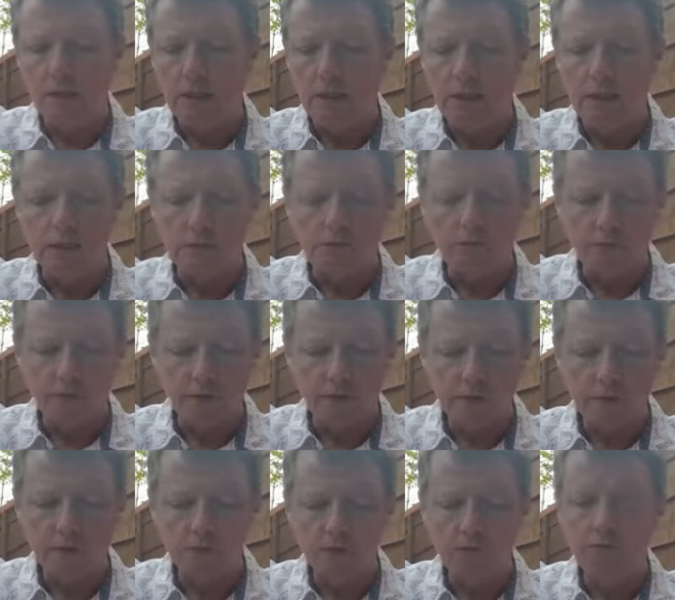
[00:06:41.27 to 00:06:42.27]
it is
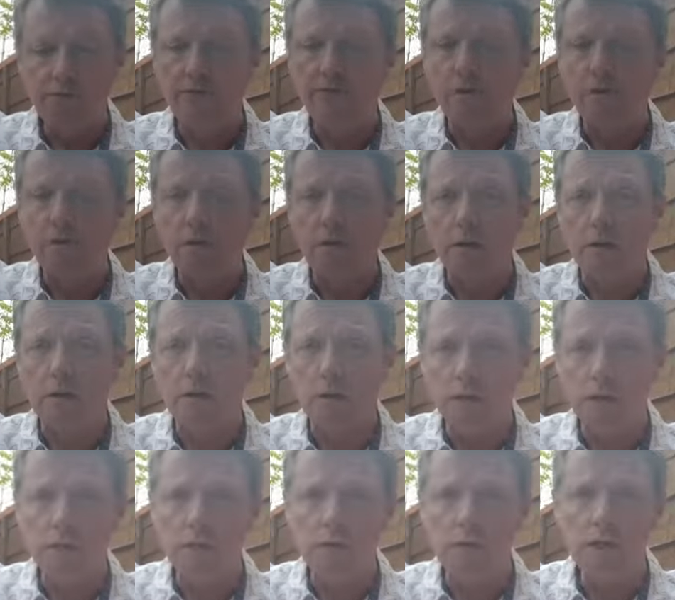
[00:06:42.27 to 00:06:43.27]
vital for our
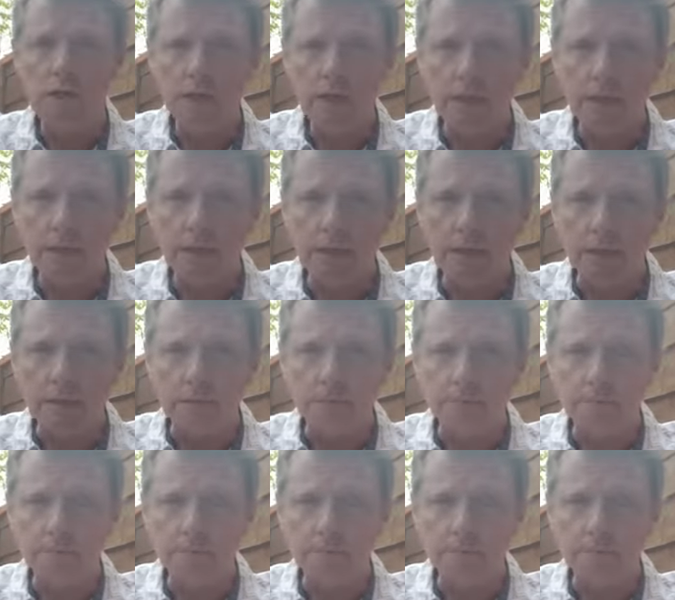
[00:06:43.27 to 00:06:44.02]
own healing.